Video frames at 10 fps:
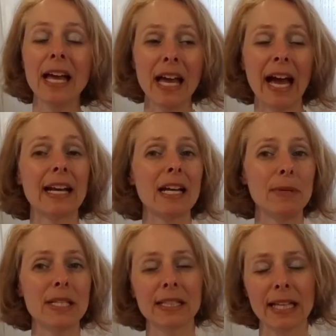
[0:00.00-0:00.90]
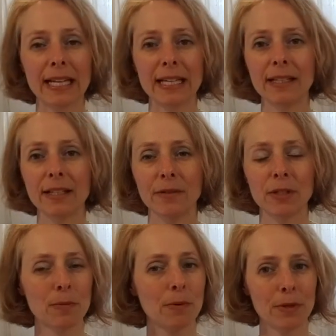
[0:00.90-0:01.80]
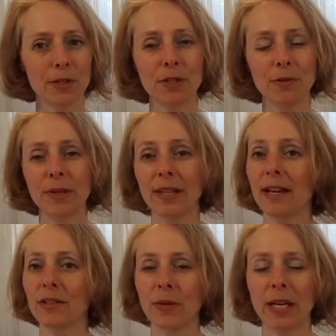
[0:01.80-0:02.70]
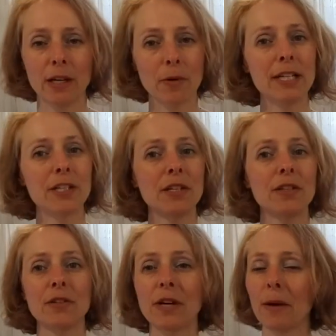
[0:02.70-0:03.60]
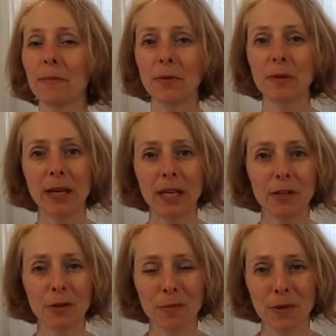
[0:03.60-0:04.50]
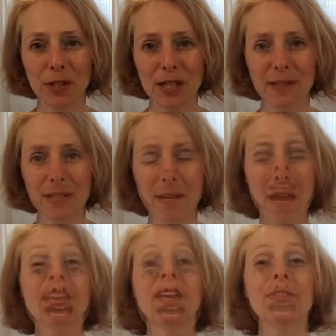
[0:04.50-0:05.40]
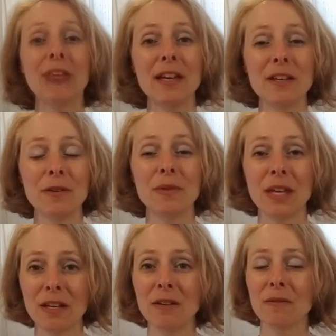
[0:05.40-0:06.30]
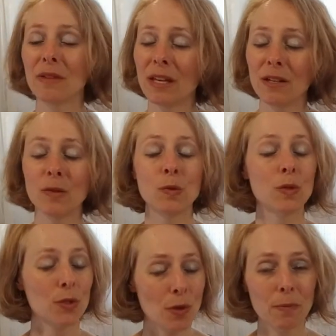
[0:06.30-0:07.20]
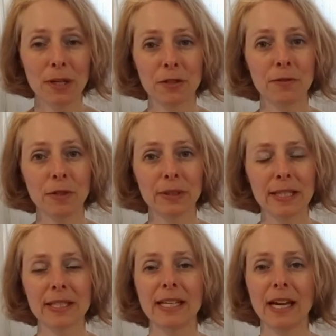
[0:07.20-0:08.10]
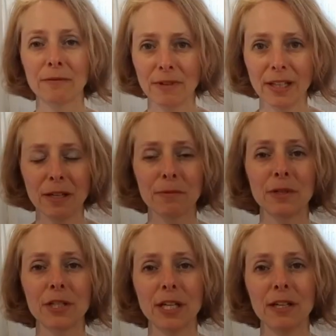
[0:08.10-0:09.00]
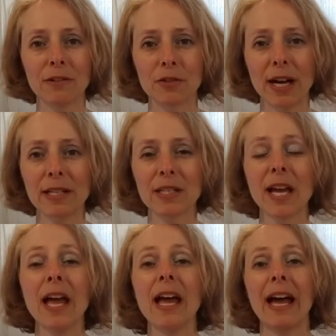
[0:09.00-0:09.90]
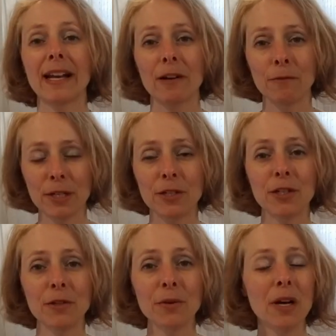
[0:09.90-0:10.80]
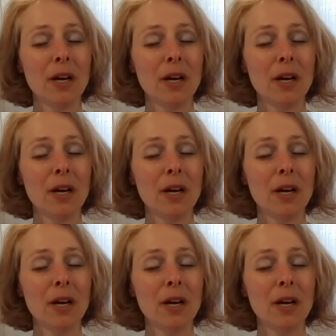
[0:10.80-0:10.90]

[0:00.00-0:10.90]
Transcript: and I'd be delighted to support you with answering any questions or help you with making your purchase. Thank you, thank you, thank you so much for your listening. I really appreciate your trust, and I wish you